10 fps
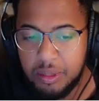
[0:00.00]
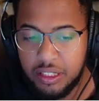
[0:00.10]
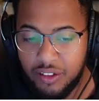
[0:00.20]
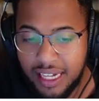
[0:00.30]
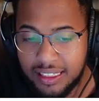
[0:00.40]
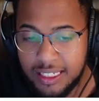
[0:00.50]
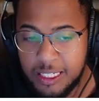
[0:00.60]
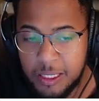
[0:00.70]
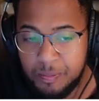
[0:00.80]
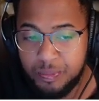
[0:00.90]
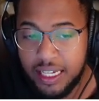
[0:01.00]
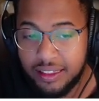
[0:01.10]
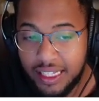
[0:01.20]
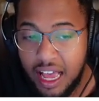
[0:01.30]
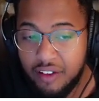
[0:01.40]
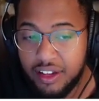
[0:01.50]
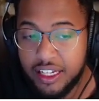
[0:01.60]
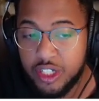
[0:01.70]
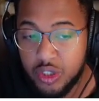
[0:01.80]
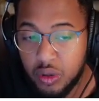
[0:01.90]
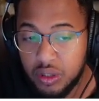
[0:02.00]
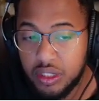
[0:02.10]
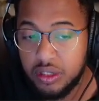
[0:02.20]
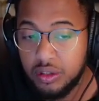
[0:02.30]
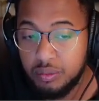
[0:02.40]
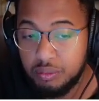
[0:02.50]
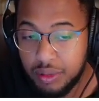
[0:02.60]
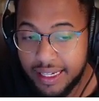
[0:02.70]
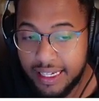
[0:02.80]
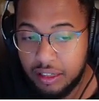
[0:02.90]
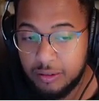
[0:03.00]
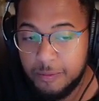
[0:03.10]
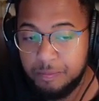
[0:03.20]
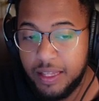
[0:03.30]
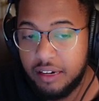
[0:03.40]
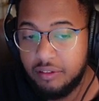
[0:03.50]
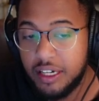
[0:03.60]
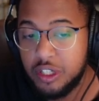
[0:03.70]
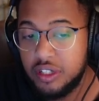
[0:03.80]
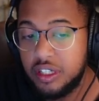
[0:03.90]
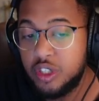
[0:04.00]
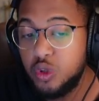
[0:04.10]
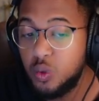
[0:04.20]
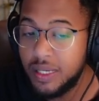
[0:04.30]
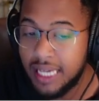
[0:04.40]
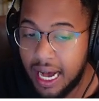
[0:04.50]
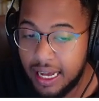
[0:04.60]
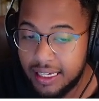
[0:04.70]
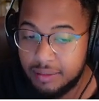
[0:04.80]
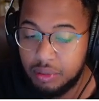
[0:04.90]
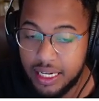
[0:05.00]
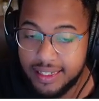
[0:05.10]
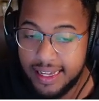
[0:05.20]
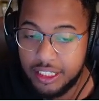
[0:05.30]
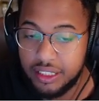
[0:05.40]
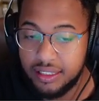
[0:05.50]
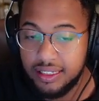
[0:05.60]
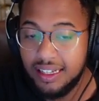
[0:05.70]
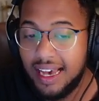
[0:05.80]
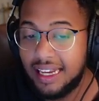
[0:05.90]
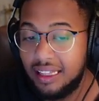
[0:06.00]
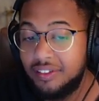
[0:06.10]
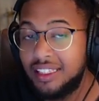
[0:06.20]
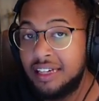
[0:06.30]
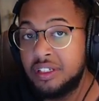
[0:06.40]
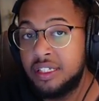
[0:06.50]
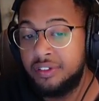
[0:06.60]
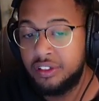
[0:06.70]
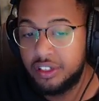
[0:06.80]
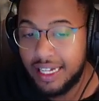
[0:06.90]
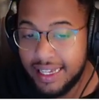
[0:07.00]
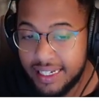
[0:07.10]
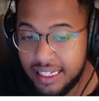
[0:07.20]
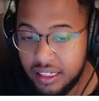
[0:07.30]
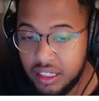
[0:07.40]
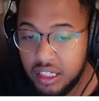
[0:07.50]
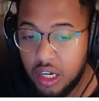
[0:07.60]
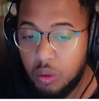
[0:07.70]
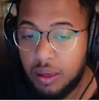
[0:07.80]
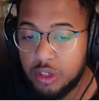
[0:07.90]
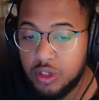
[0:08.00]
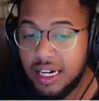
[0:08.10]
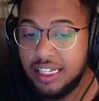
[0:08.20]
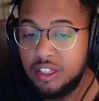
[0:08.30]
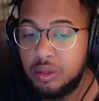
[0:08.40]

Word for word: But the fact is, it did have a short breakout, and it registered a two-week high in price action at eleven thousand seven hundred eighty while trying